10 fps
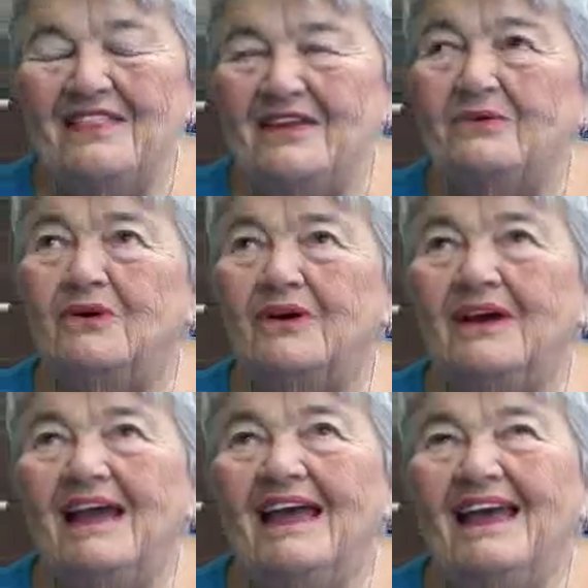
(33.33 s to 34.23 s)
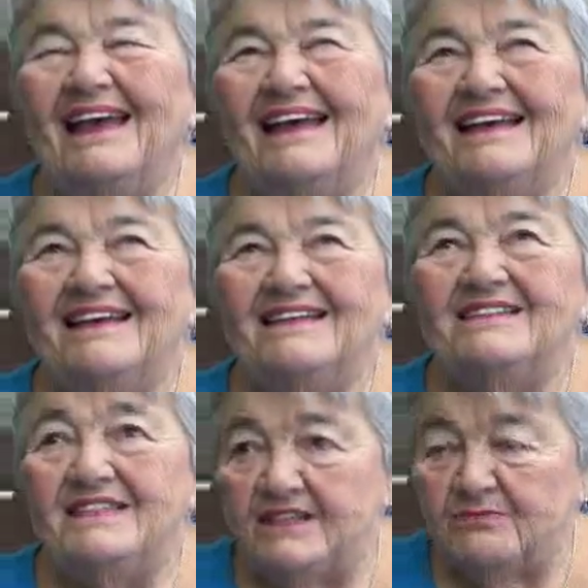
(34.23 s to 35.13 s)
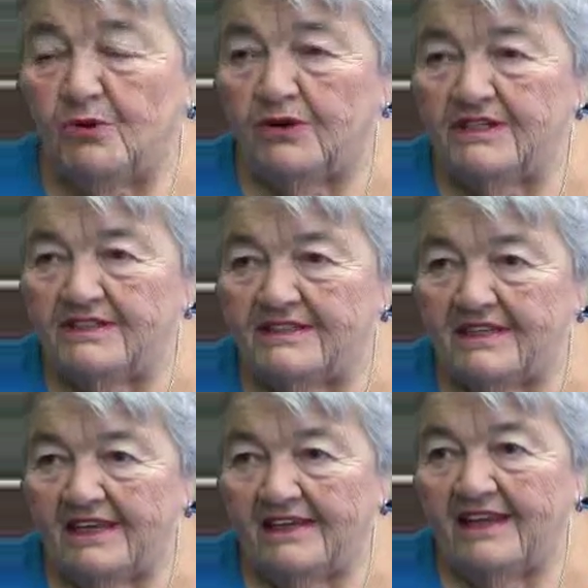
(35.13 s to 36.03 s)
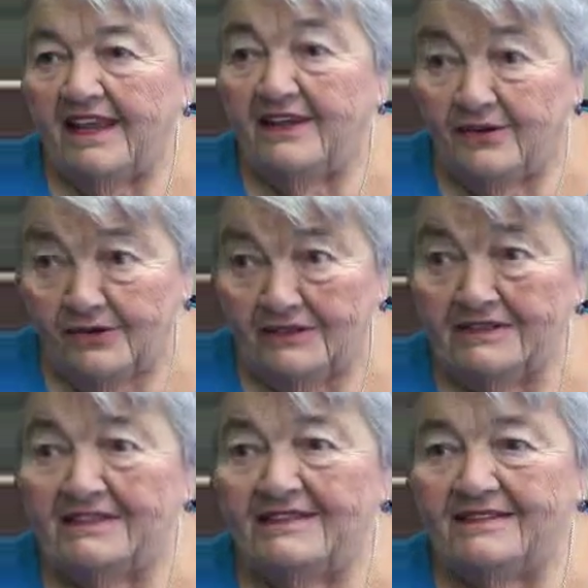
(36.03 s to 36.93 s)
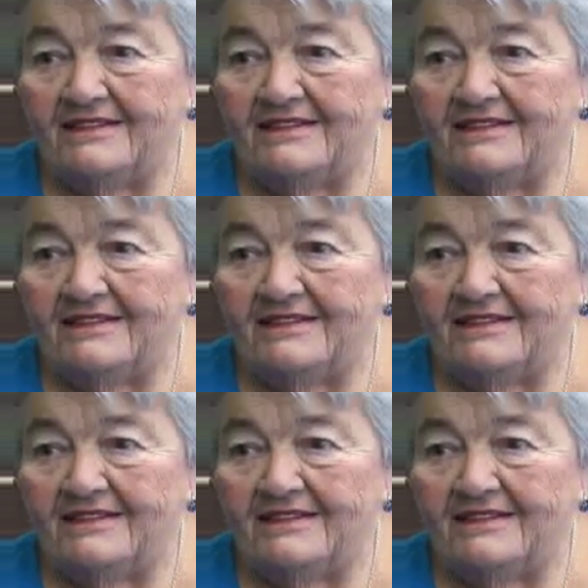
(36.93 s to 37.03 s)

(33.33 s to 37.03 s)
There were 6 boys and 8 girls.